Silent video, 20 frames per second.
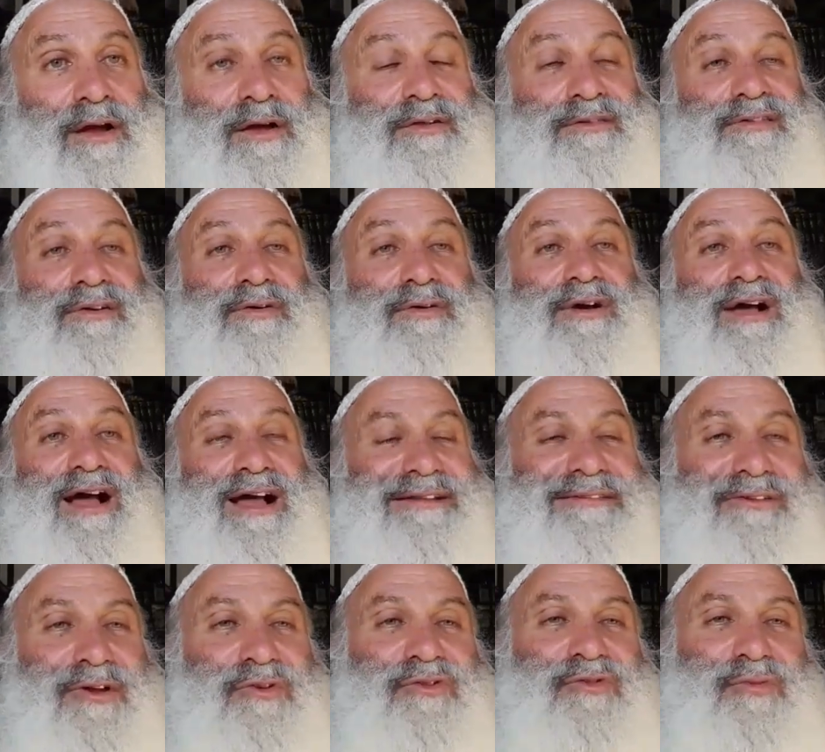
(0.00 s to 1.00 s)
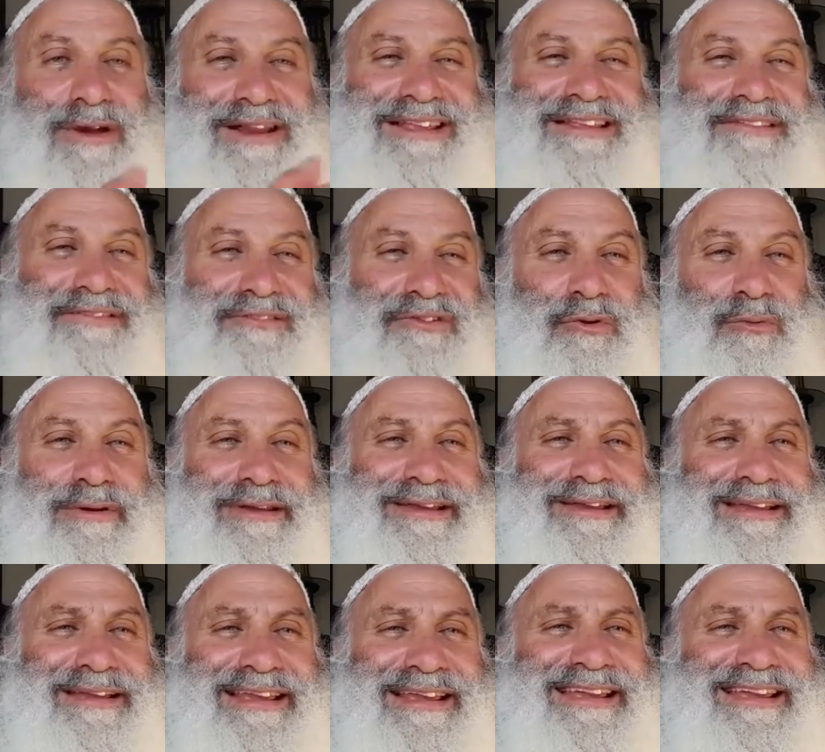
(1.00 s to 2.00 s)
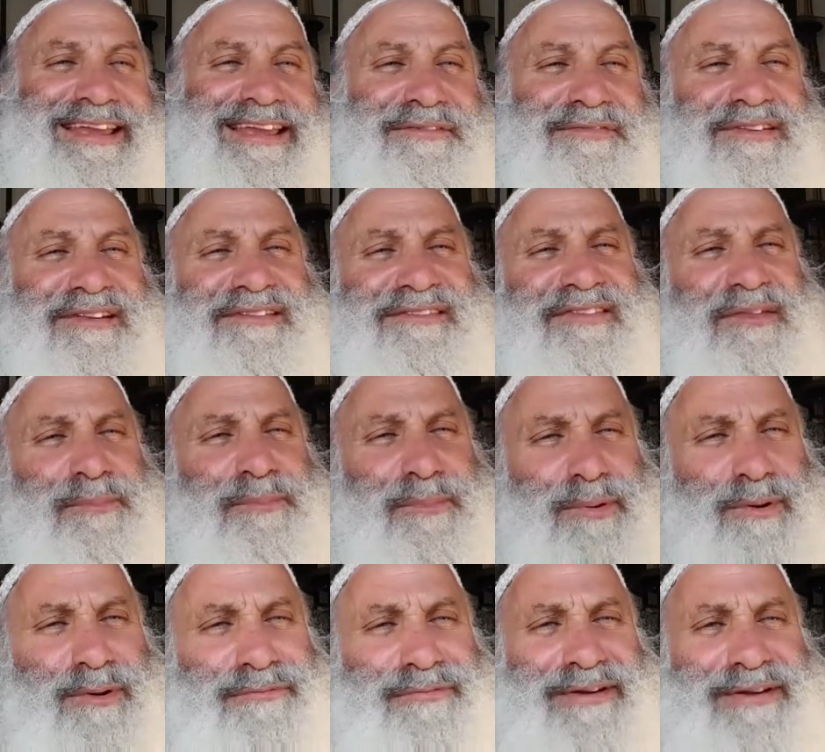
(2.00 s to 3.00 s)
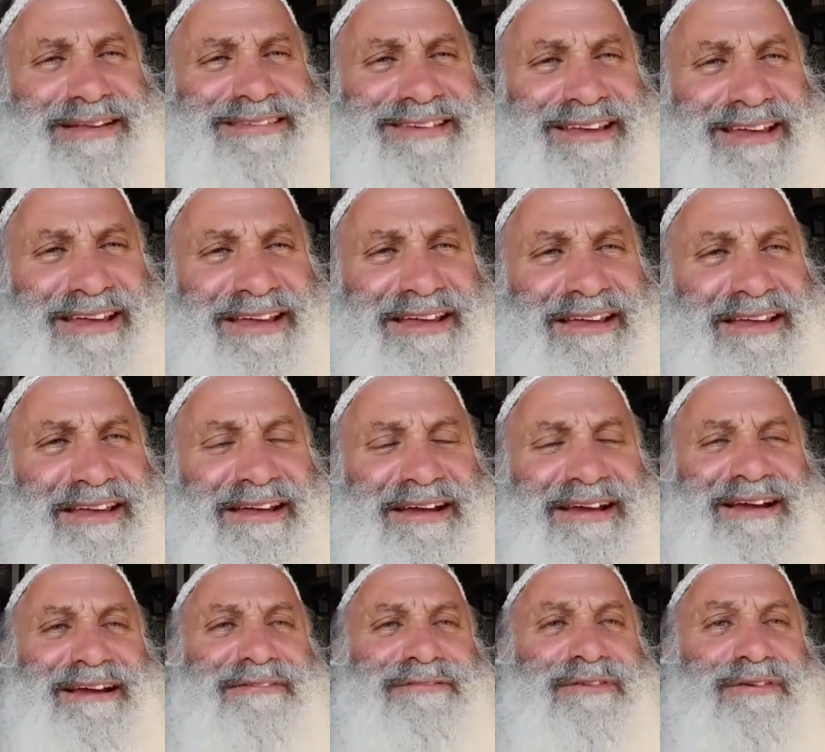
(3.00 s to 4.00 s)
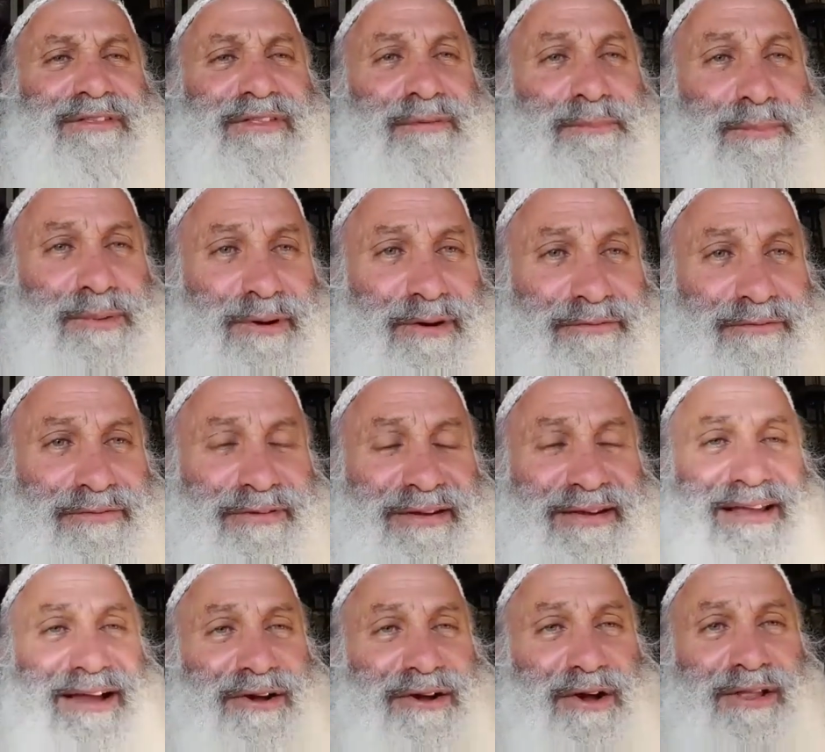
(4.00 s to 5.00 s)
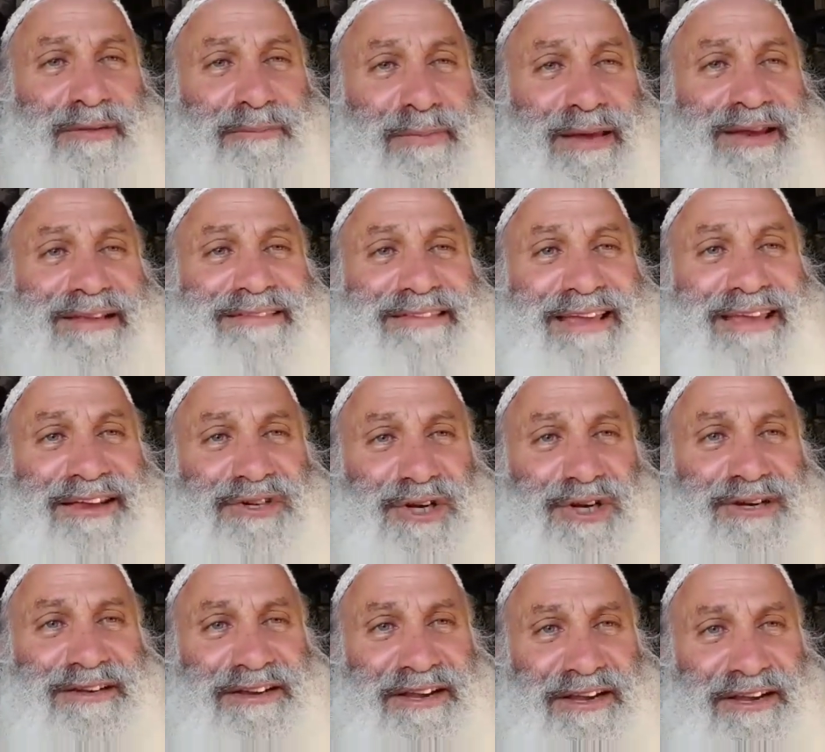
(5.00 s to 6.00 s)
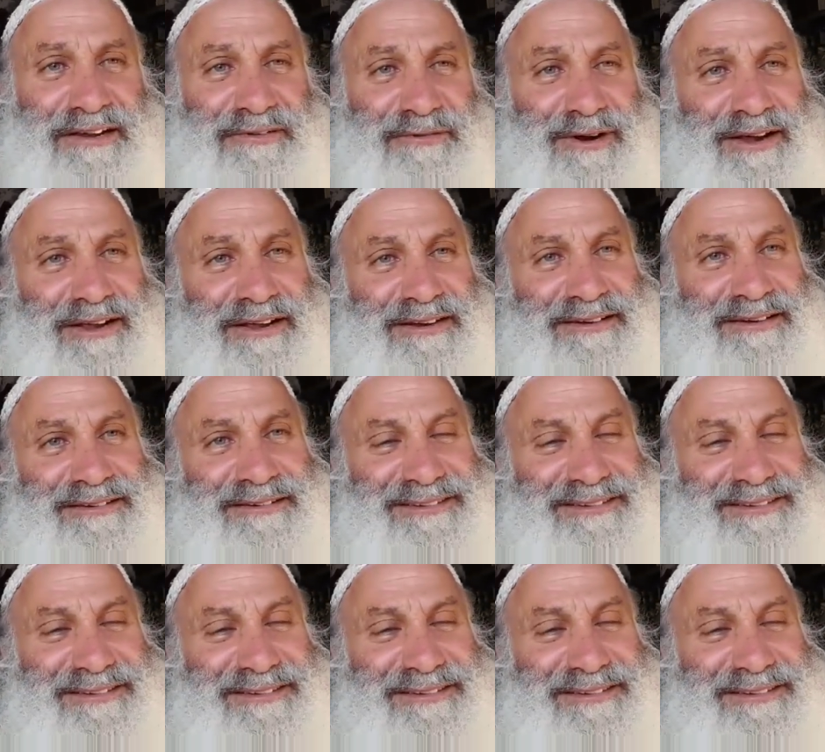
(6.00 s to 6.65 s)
So God knows what He's doing. He gives us the perfect day for the perfect, I call it meditation day, right?